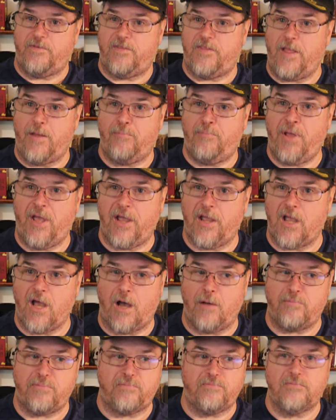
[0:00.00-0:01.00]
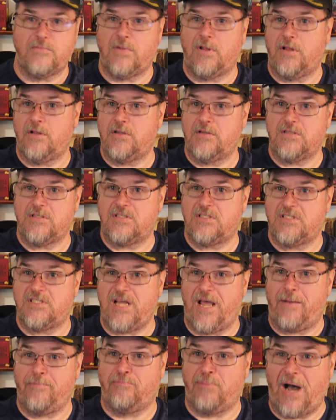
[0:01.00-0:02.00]
They pick up
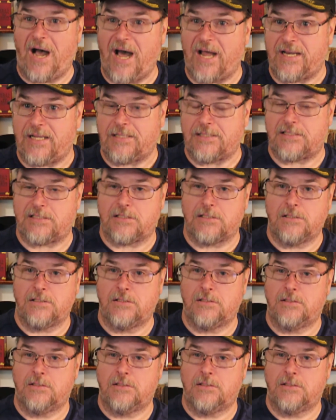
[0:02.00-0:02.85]
dead bodies,